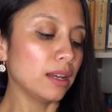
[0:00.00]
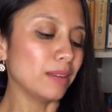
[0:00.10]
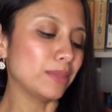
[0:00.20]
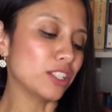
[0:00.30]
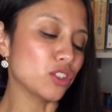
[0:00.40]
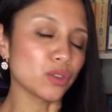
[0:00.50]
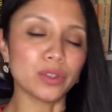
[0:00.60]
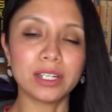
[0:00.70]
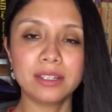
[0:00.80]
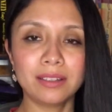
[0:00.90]
I'm not
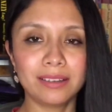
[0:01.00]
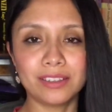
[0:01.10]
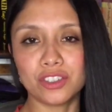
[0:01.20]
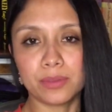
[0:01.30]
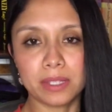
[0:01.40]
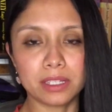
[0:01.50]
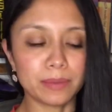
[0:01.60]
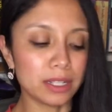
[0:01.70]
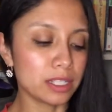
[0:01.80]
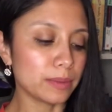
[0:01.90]
sure, just because
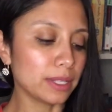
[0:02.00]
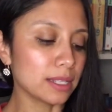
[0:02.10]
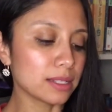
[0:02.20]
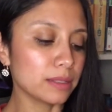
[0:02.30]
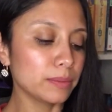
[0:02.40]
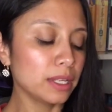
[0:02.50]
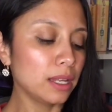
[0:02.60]
my husband likes them.